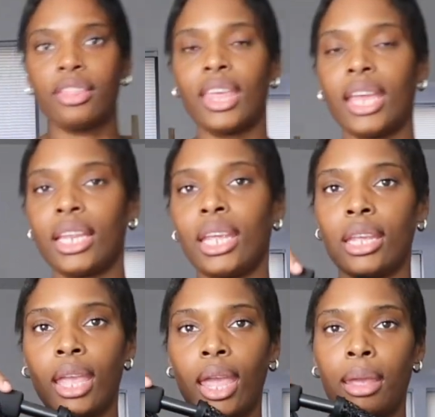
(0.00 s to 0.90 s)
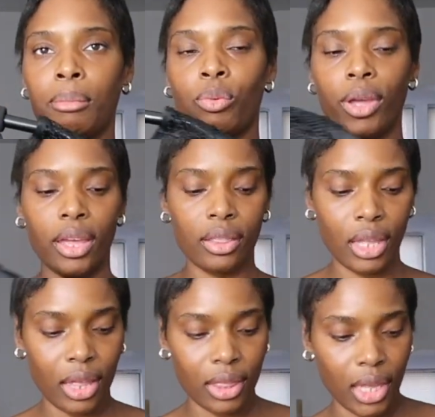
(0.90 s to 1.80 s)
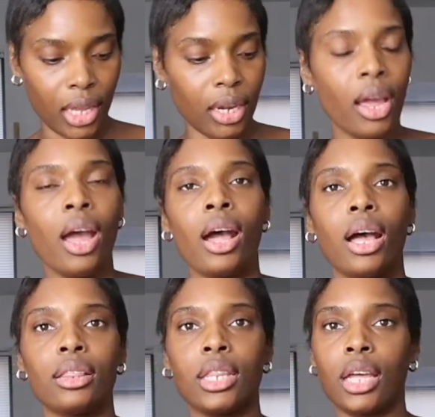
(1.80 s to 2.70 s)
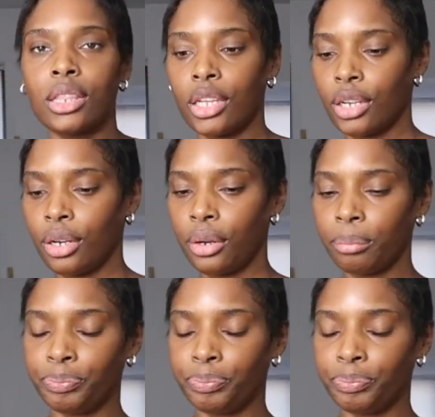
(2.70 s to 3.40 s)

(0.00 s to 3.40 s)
that it came with, and then another